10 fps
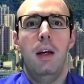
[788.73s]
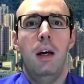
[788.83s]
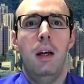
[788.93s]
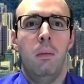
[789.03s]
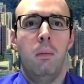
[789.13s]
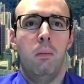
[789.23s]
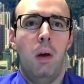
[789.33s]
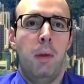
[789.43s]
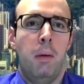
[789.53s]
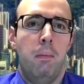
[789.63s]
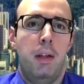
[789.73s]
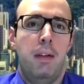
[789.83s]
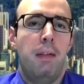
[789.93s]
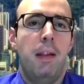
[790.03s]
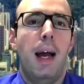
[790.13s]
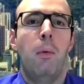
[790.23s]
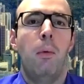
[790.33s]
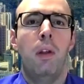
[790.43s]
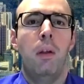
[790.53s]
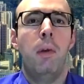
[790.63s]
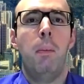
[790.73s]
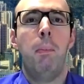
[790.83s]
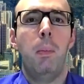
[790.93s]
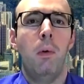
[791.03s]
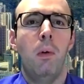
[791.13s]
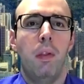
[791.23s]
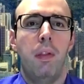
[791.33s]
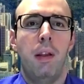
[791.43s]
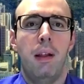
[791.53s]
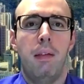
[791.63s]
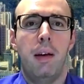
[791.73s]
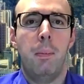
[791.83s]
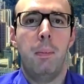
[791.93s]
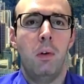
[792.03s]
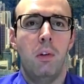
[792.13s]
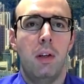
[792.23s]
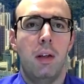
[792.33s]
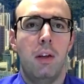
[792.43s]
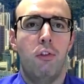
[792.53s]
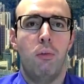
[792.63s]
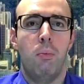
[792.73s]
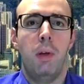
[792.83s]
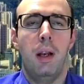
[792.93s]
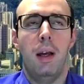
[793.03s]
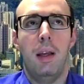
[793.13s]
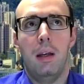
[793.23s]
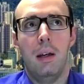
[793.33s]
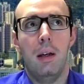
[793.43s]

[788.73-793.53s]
And it's undeniable that many people think that cryptos should be like